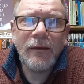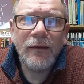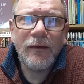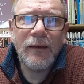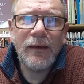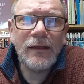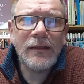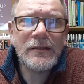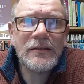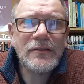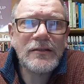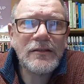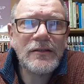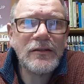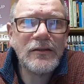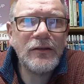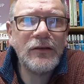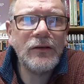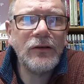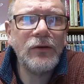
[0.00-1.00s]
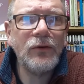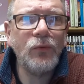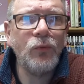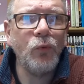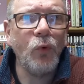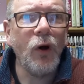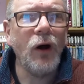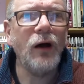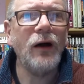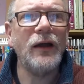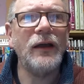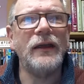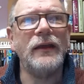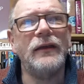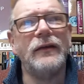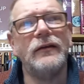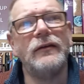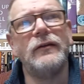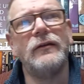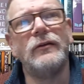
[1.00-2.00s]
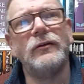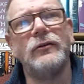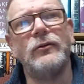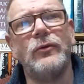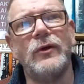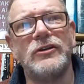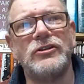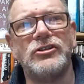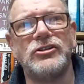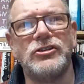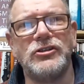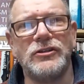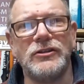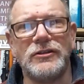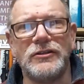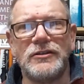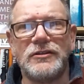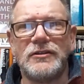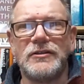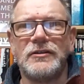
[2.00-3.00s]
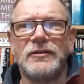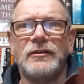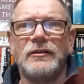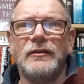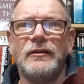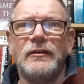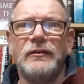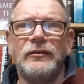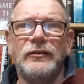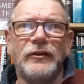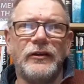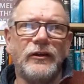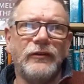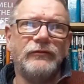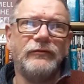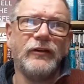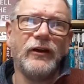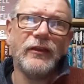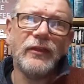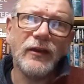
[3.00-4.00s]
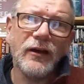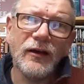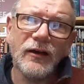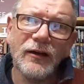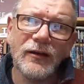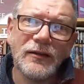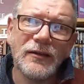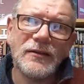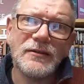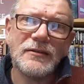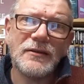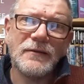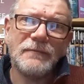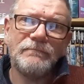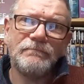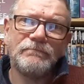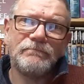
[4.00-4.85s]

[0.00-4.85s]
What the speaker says: It's the why questions that I find the hardest.